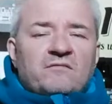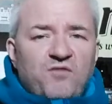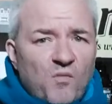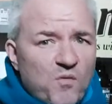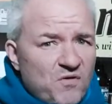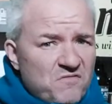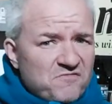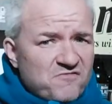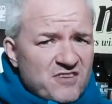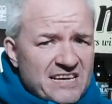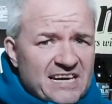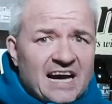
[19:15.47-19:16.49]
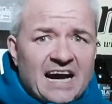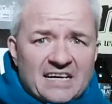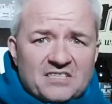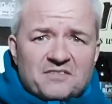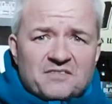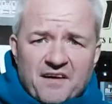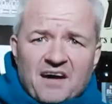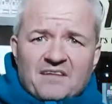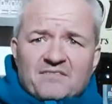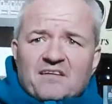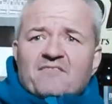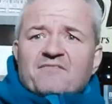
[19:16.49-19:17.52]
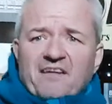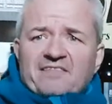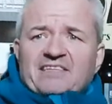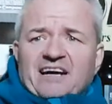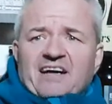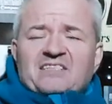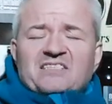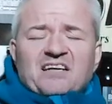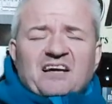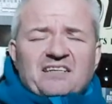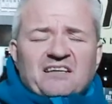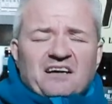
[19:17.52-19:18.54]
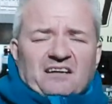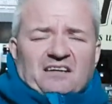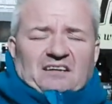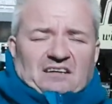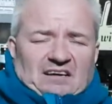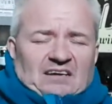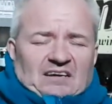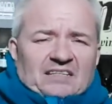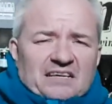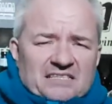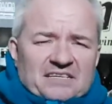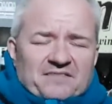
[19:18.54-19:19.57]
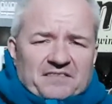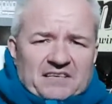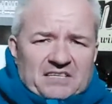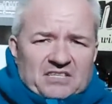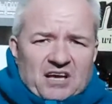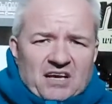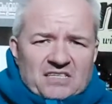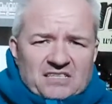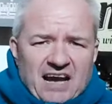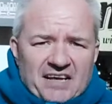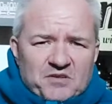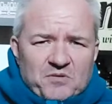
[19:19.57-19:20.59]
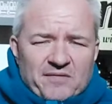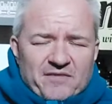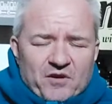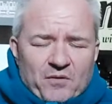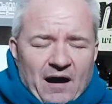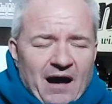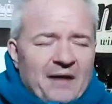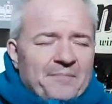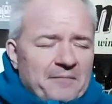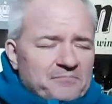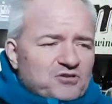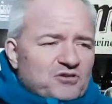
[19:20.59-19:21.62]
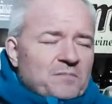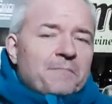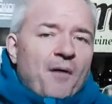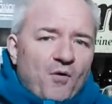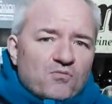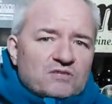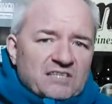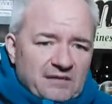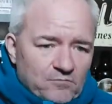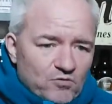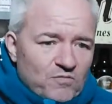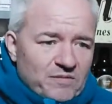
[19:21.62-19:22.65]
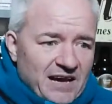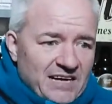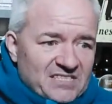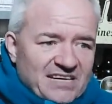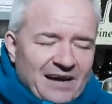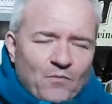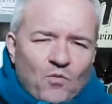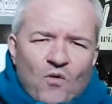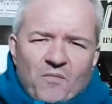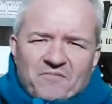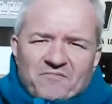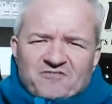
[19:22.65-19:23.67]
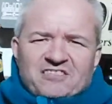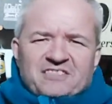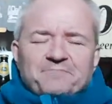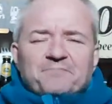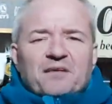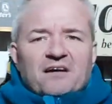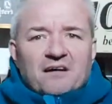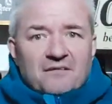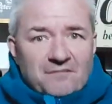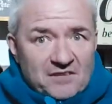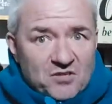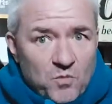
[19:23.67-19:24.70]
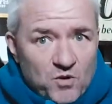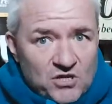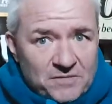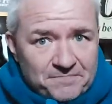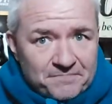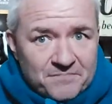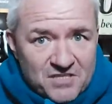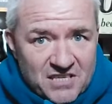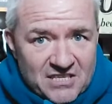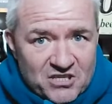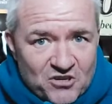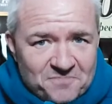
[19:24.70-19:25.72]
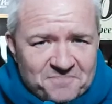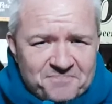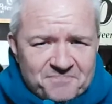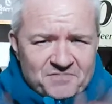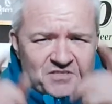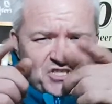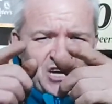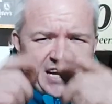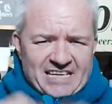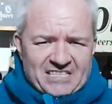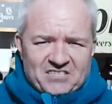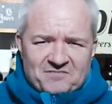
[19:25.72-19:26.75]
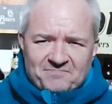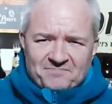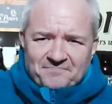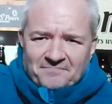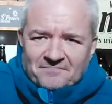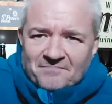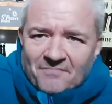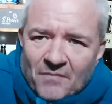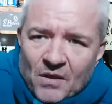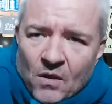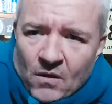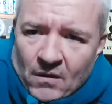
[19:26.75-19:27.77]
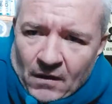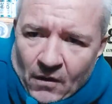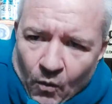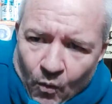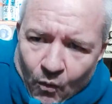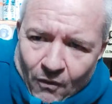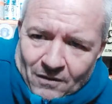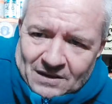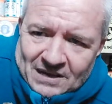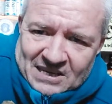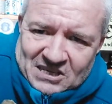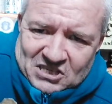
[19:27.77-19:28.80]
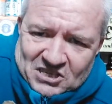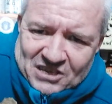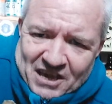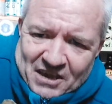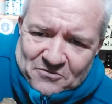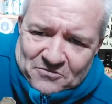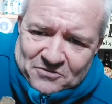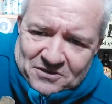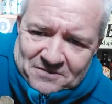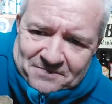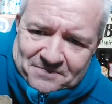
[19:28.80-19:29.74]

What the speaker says: 4.3 out of 5. A very nice cider. And that's it for this cider review. I'm absolutely Baltic and going to be asked to get warm, freezing. Thanks for watching. See you soon. Cheers. Oh, it's goad.